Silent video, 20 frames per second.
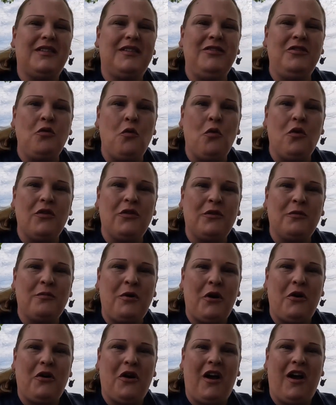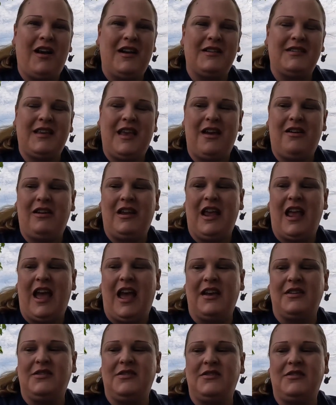northern Pocahontas County
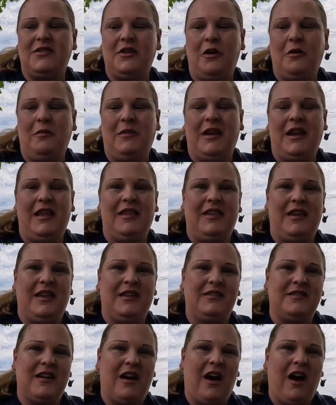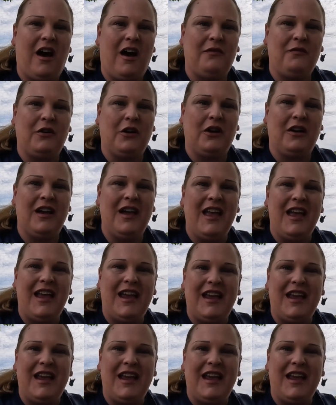has so many things to offer.